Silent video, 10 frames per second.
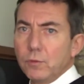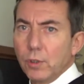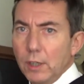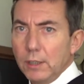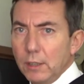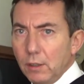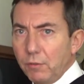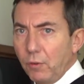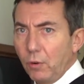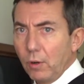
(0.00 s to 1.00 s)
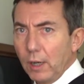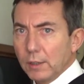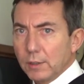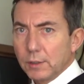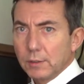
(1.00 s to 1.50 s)
trading the
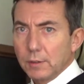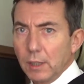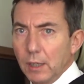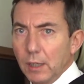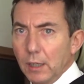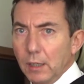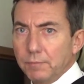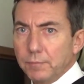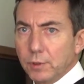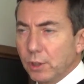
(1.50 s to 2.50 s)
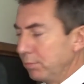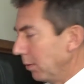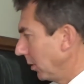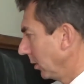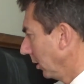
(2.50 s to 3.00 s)
Forex Super
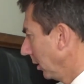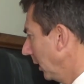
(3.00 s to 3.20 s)
Model.